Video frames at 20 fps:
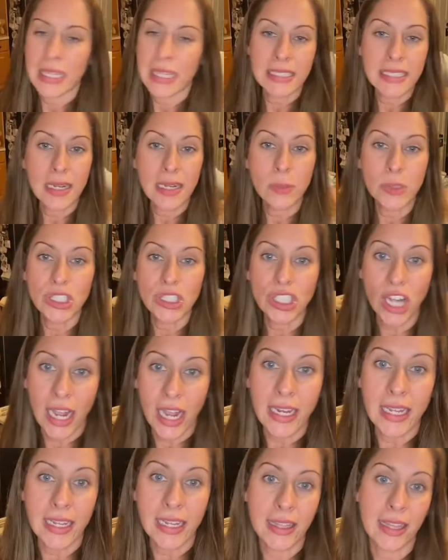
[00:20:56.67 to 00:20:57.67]
said it was
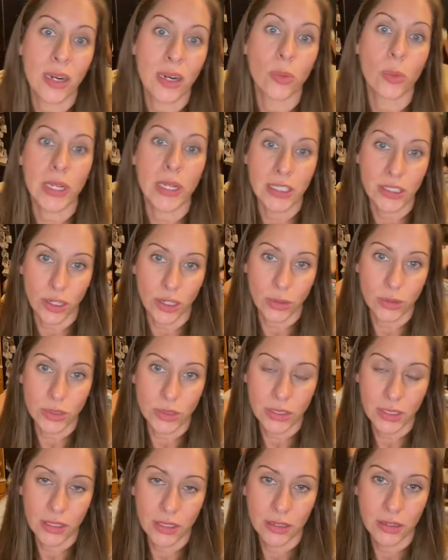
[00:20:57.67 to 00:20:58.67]
shining in their
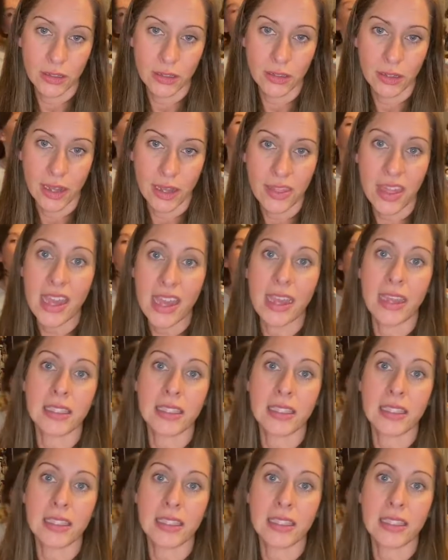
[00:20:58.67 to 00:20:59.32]
windows. They